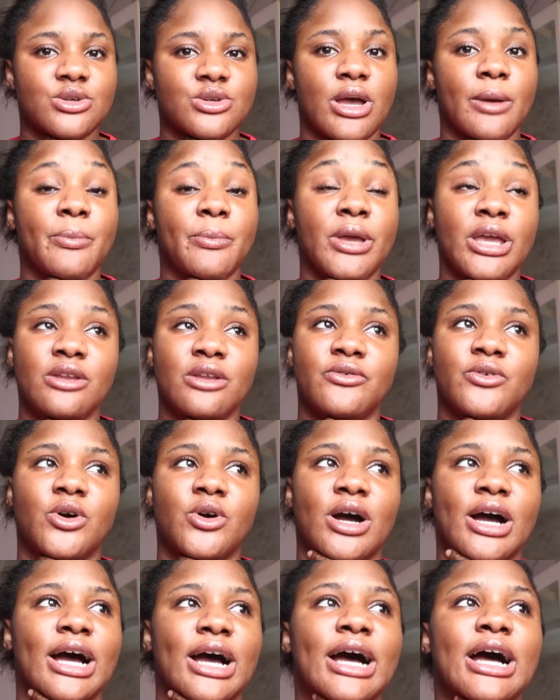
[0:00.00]
So I paid for
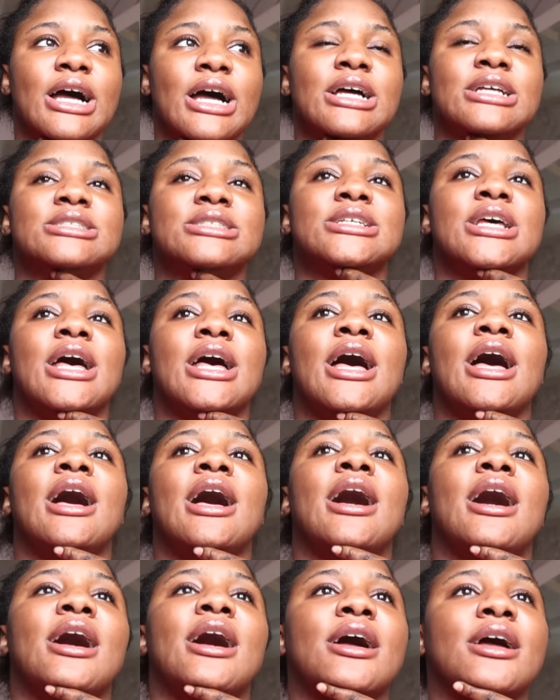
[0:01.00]
her ads,
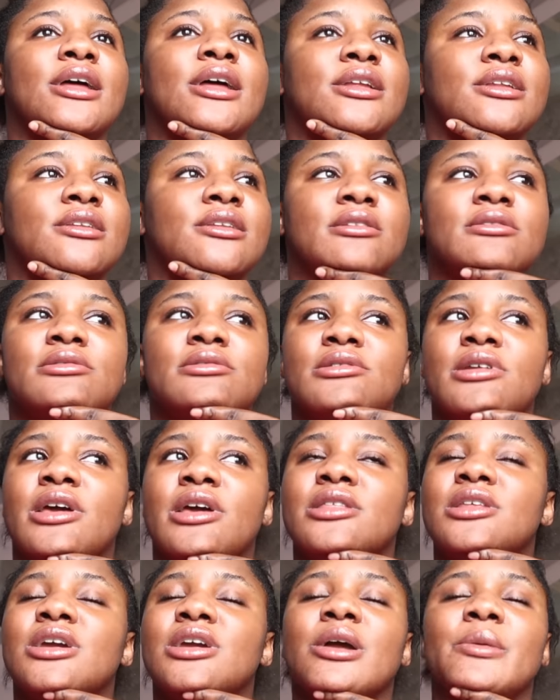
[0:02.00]
and I
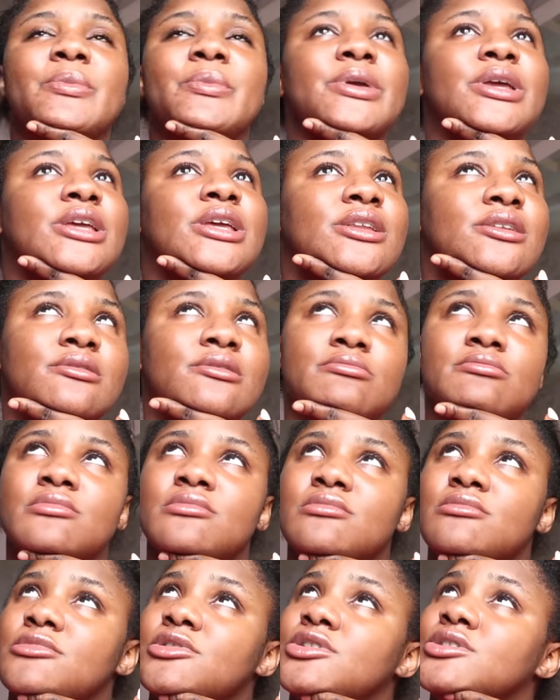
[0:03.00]
think I paid
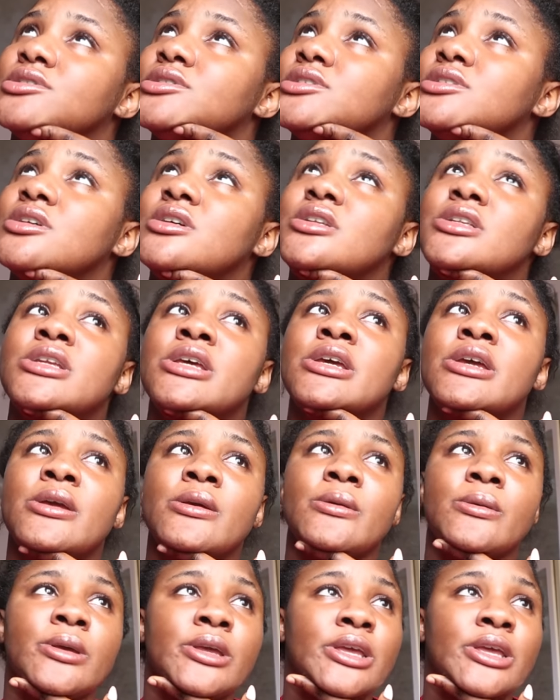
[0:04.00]
on Sunday.